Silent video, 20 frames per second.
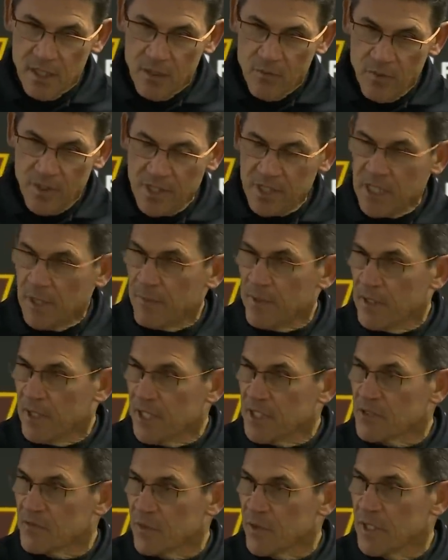We had a couple
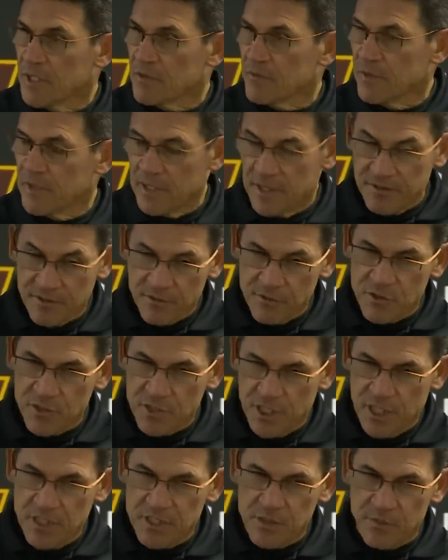nice runs. We had a nice little
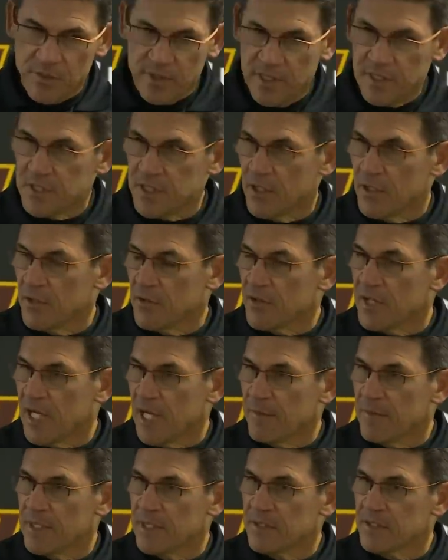change up when Antonio
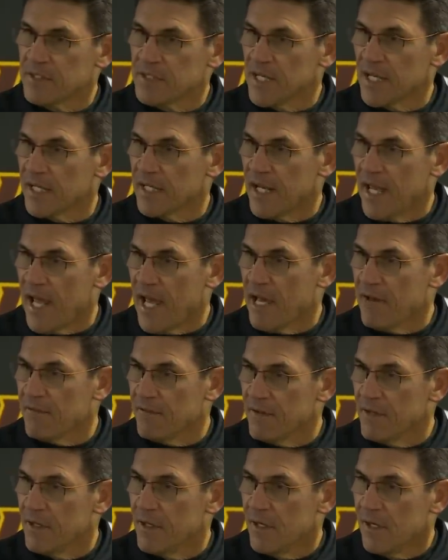came in in the second half,